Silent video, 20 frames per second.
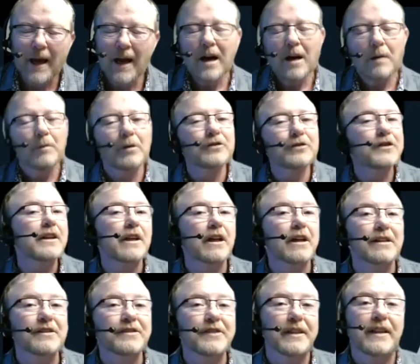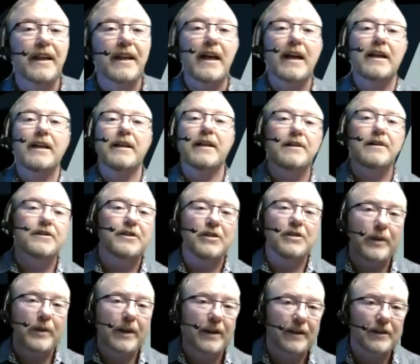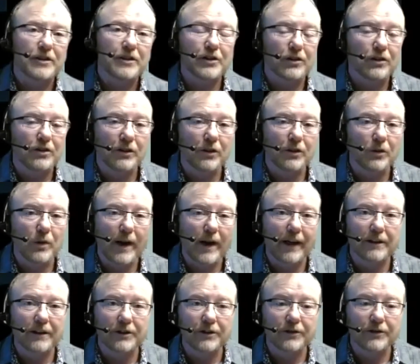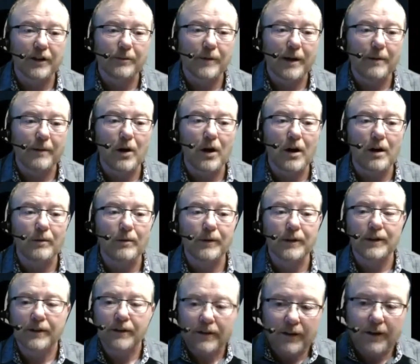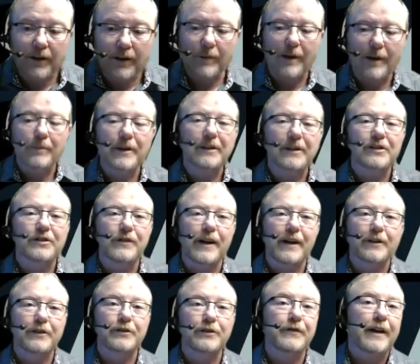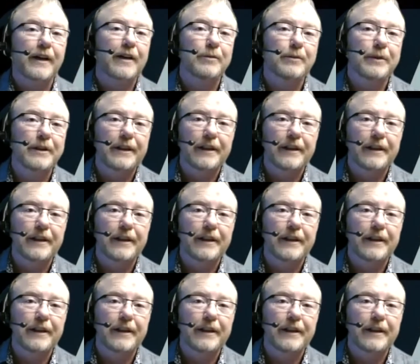I'm also the youngest of 9 kids. So we kind of circled the wagons around my mom, and, my biggest value is family.